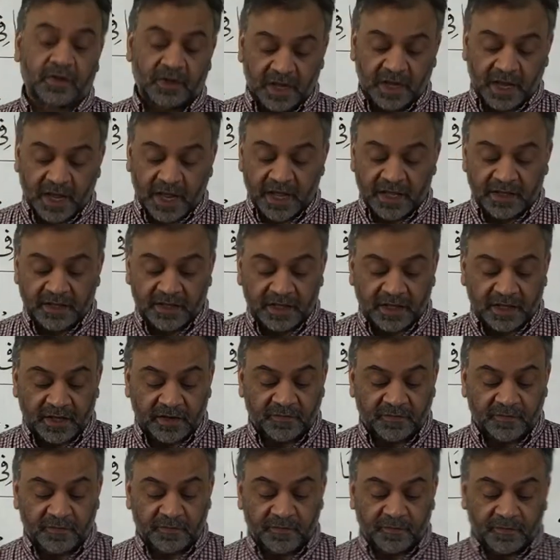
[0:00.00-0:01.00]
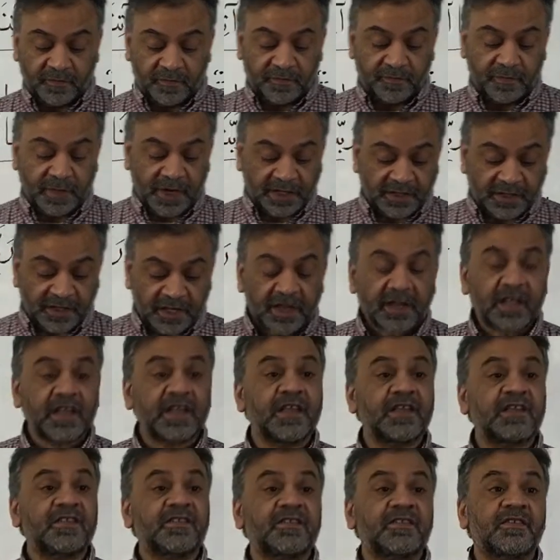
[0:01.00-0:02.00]
and their mother
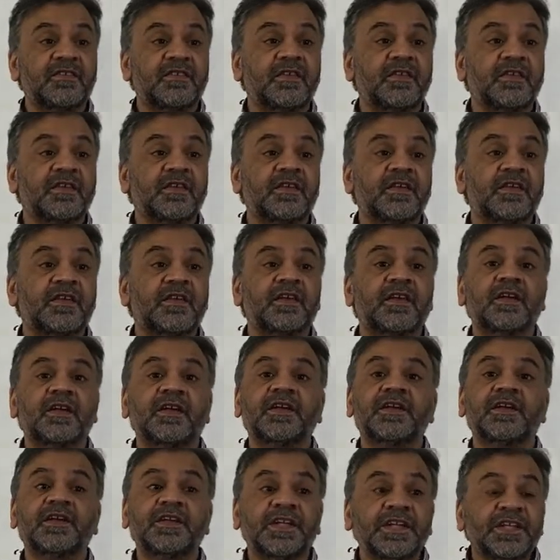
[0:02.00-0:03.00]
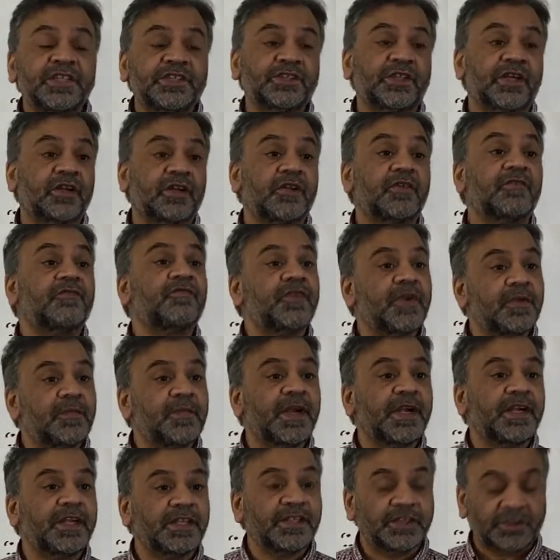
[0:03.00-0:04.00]
is teacher, female
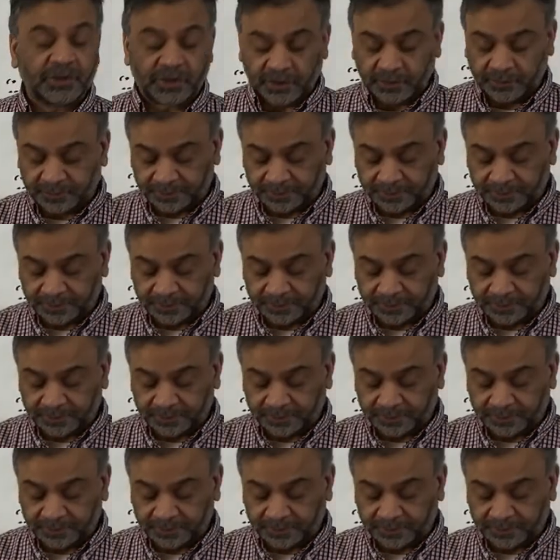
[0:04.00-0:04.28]
teacher.